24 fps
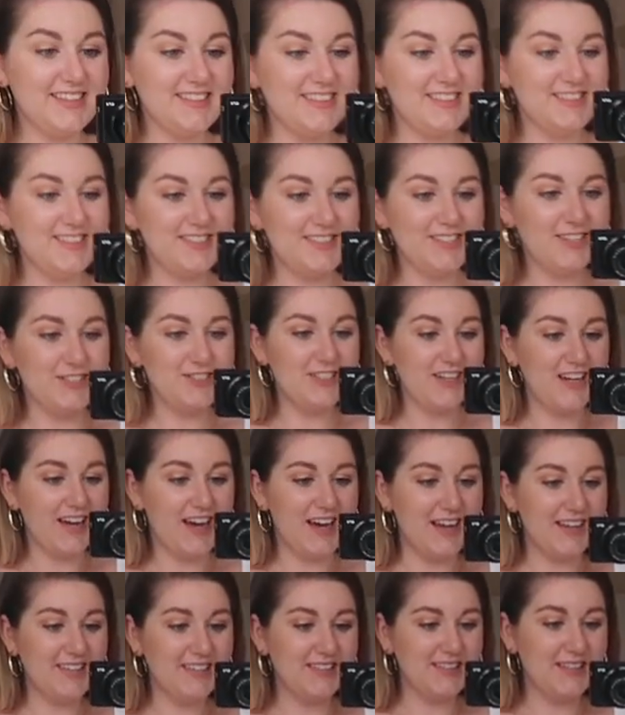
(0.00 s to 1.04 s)
This is such a
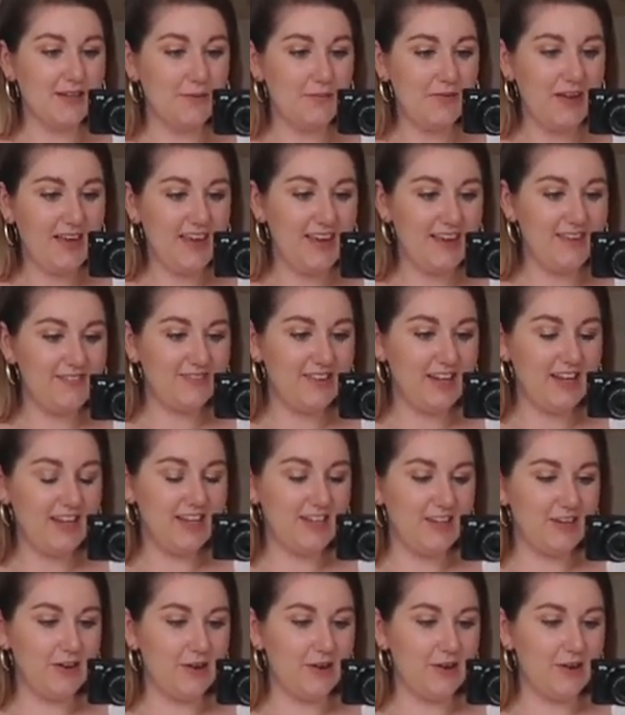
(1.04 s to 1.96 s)
nice summer evening.